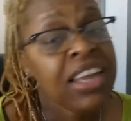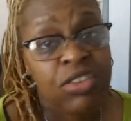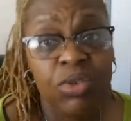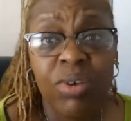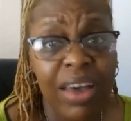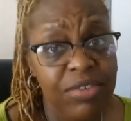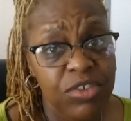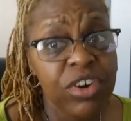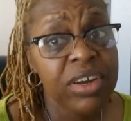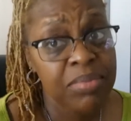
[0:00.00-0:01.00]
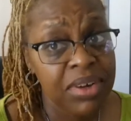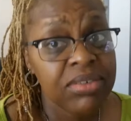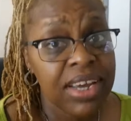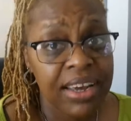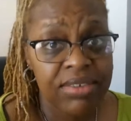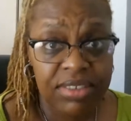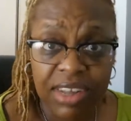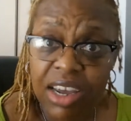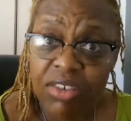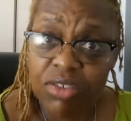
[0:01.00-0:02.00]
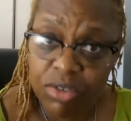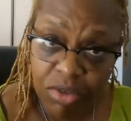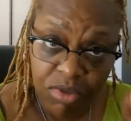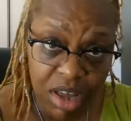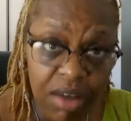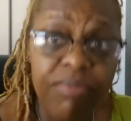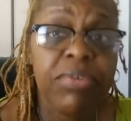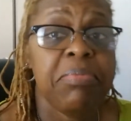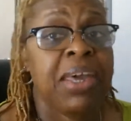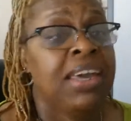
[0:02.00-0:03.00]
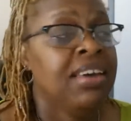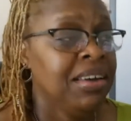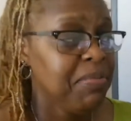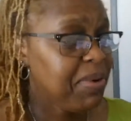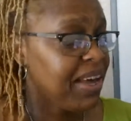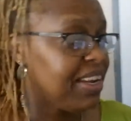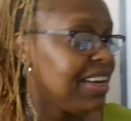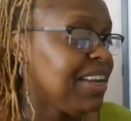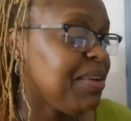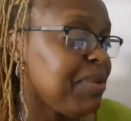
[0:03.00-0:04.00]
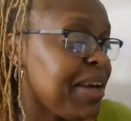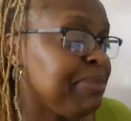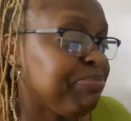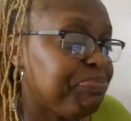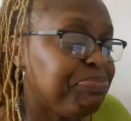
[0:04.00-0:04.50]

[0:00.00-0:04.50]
I do have a treadmill downstairs, so don't come for me. But anyway,